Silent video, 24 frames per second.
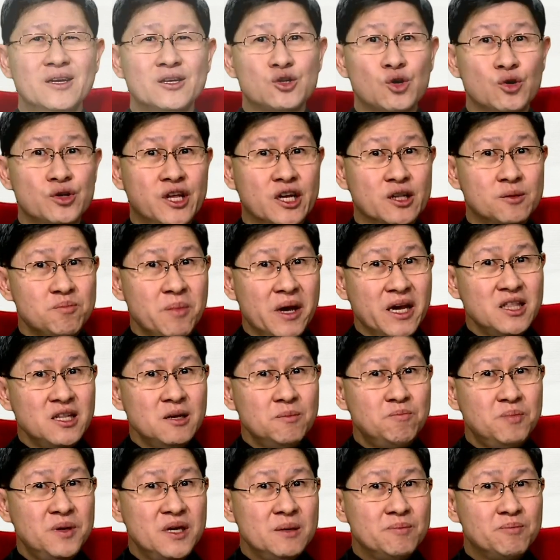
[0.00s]
so that
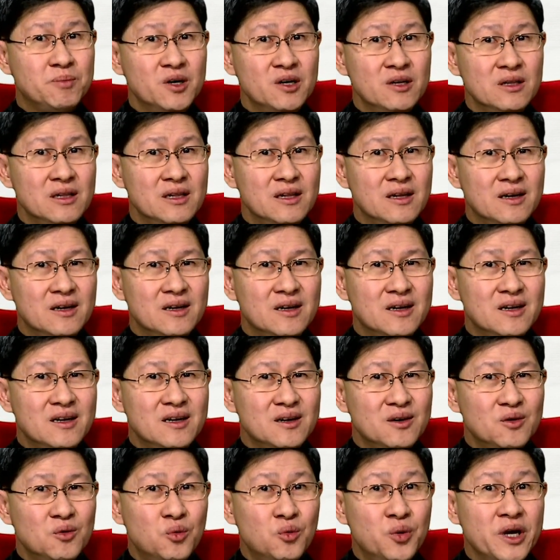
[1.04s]
many people
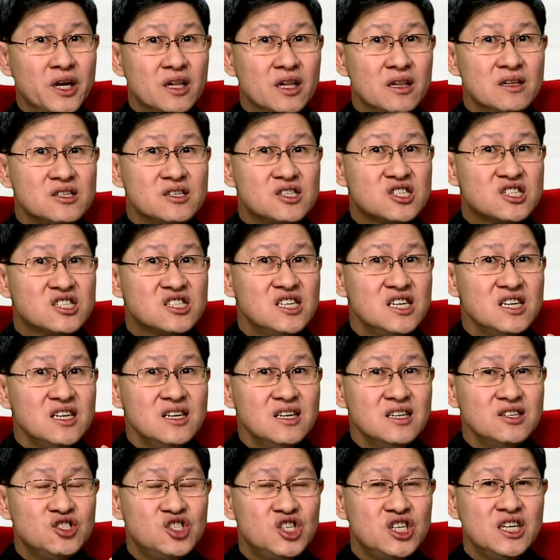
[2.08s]
will
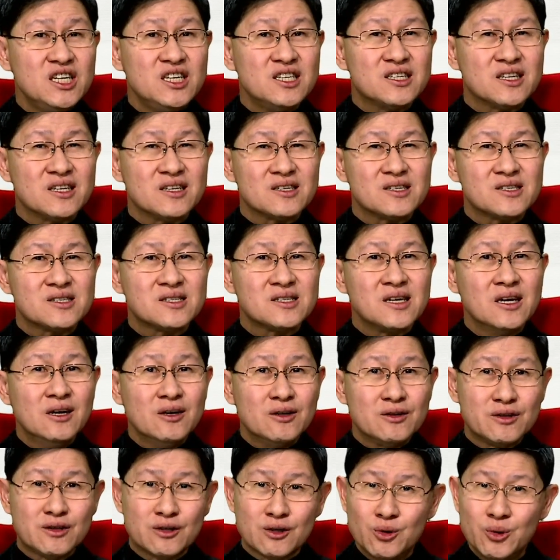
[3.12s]
see Jesus
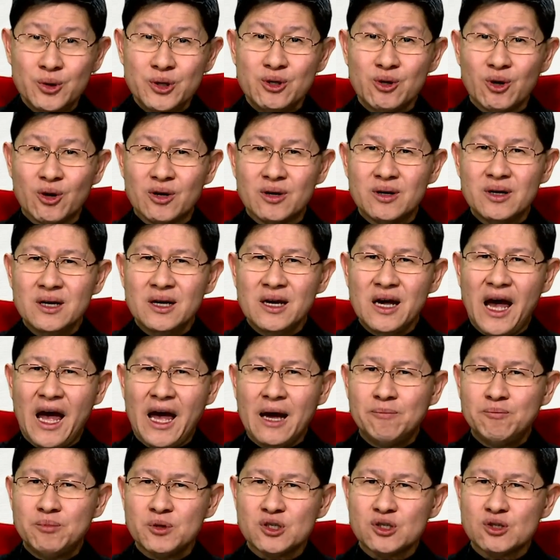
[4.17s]
through your
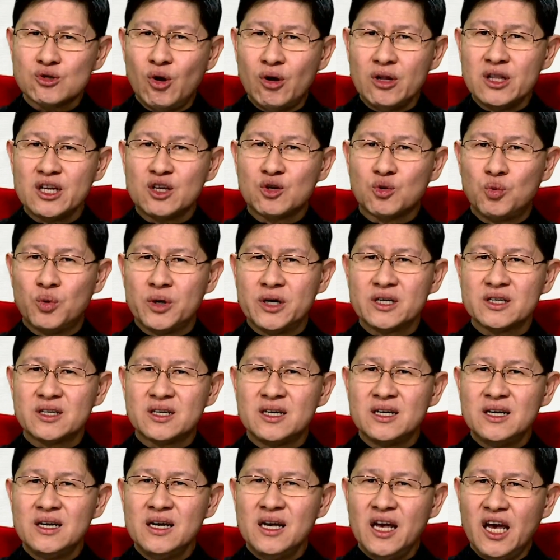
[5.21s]
apostolic
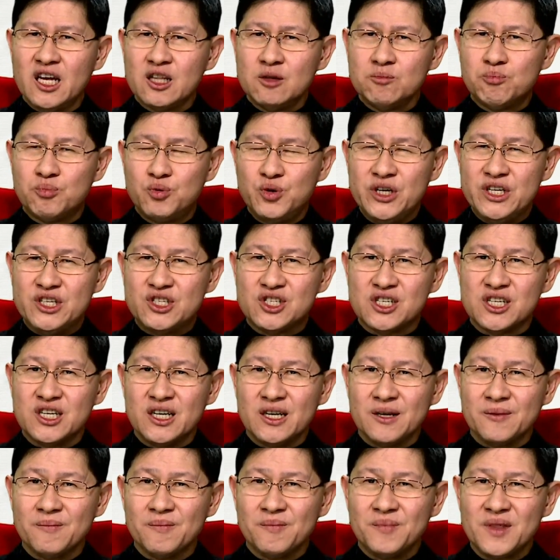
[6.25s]
work and
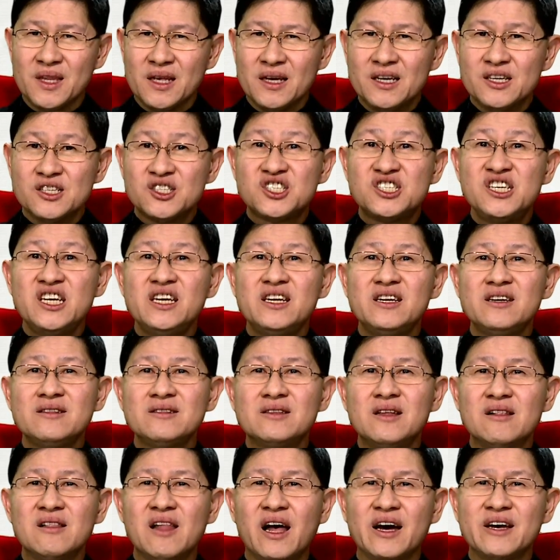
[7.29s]
preaching.
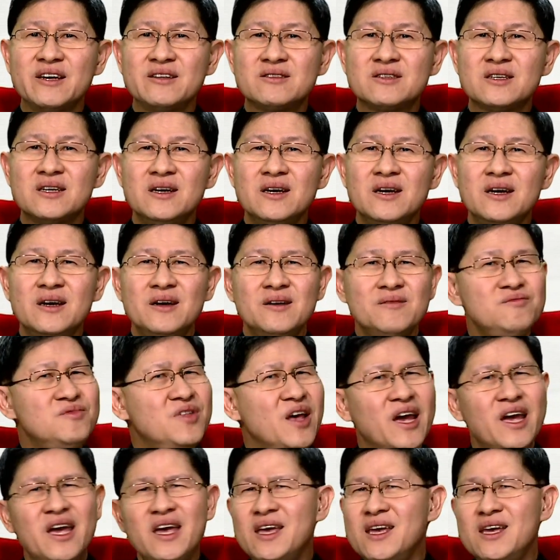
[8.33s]
Seeing the light,
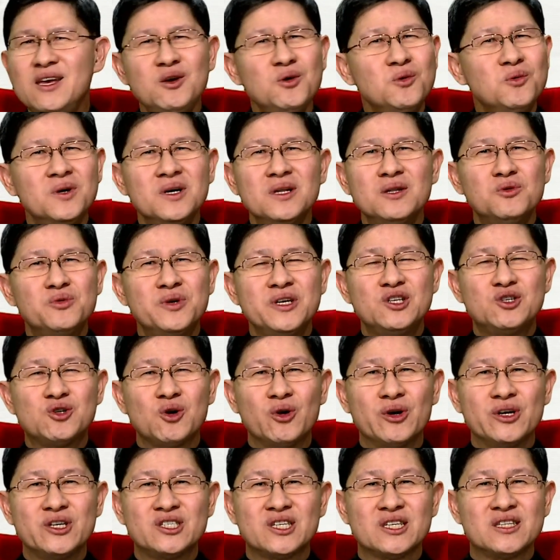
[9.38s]
they will
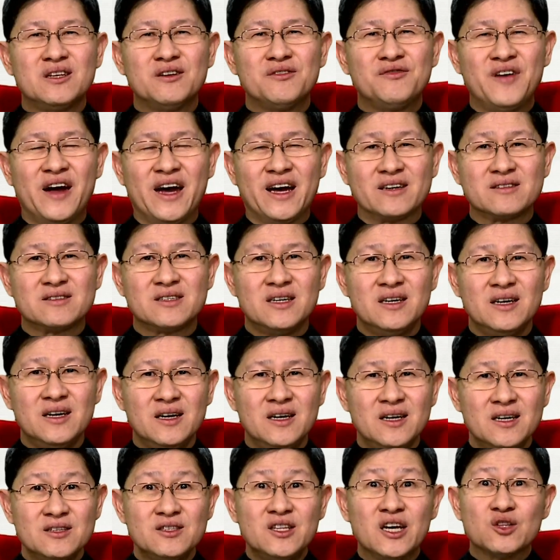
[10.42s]
rejoice at the fact
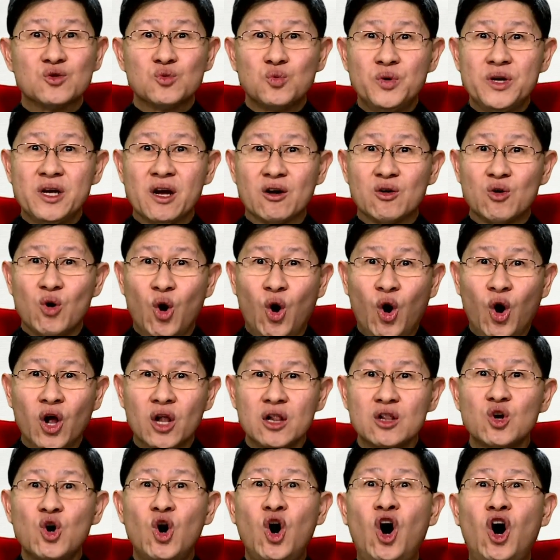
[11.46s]
that we are
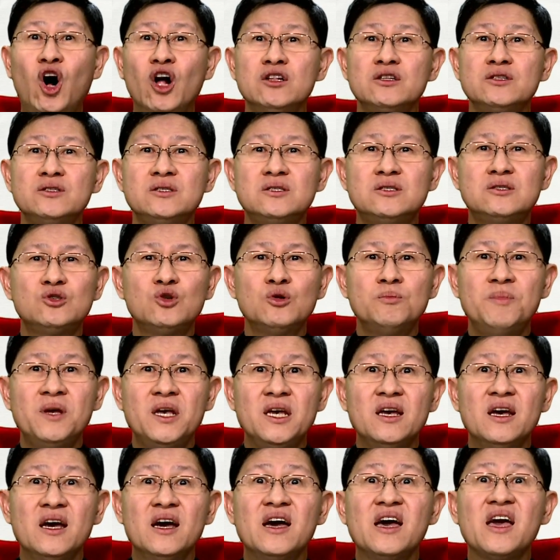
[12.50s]
all called to
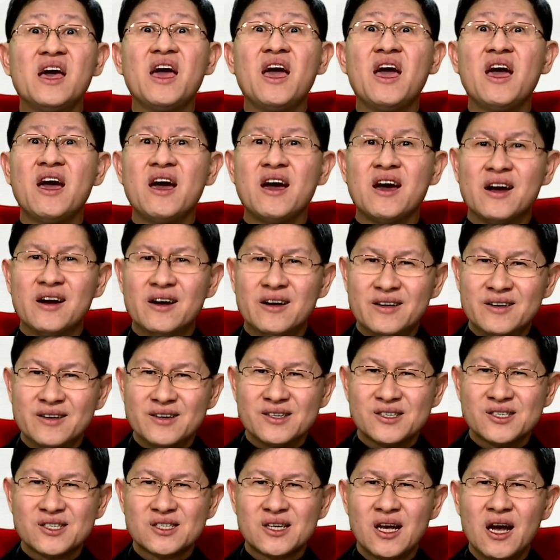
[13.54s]
be
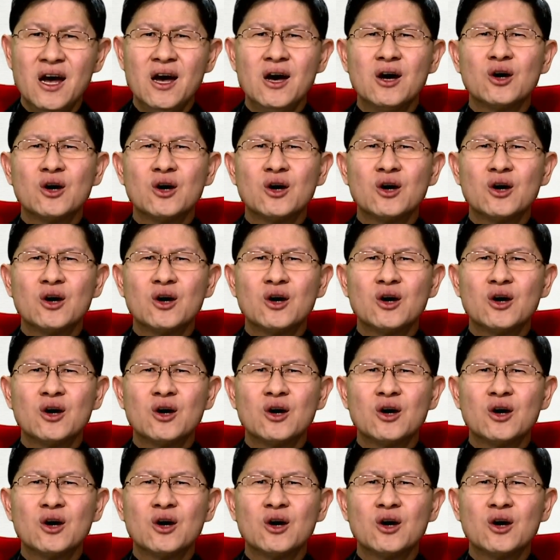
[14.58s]
heirs,